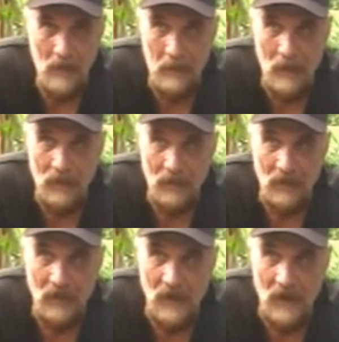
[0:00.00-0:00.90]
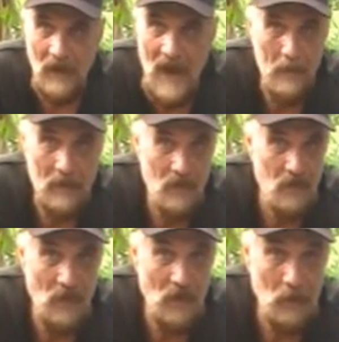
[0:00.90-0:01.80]
They put their hammocks
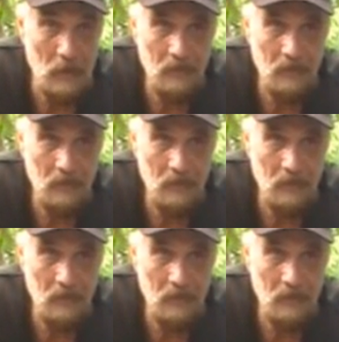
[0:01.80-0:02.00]
there,